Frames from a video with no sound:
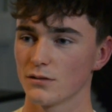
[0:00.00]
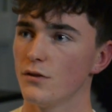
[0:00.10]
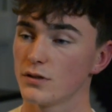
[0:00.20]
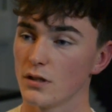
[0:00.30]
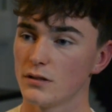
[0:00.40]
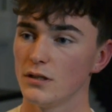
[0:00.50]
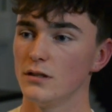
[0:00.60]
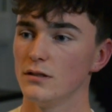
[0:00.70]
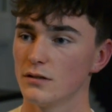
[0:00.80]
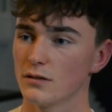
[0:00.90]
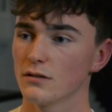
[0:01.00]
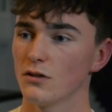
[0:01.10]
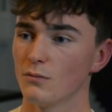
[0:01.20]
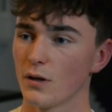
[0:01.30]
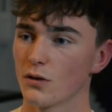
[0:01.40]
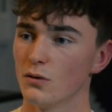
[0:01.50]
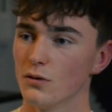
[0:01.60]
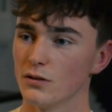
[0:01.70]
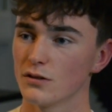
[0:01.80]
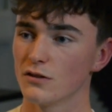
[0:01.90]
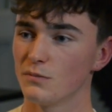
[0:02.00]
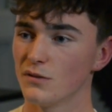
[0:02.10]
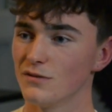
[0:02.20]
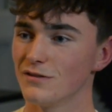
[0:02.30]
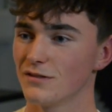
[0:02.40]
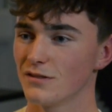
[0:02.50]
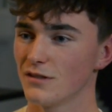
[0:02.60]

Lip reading: The facilities on my course have been